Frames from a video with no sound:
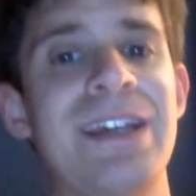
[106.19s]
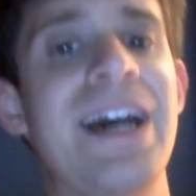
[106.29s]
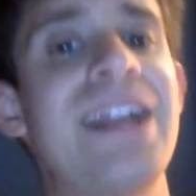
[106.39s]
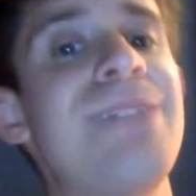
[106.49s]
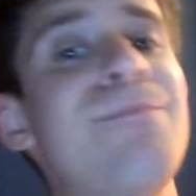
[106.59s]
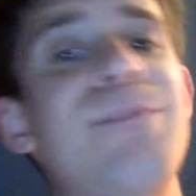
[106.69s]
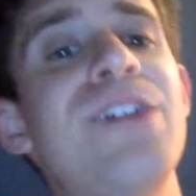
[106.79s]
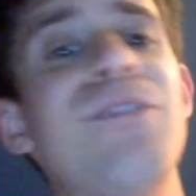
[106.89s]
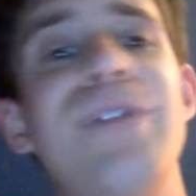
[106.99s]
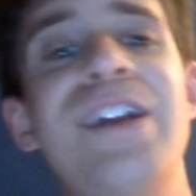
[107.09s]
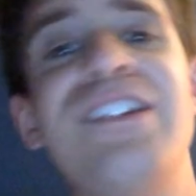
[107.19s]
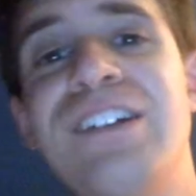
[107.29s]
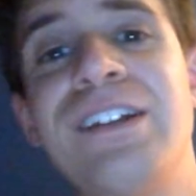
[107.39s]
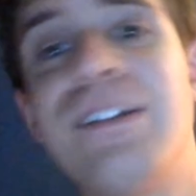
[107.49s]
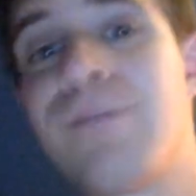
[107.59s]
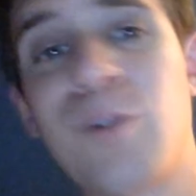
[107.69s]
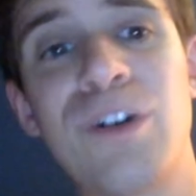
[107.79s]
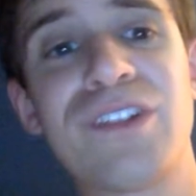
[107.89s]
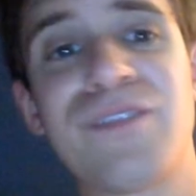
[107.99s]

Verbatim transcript: Got a big ovation, of course,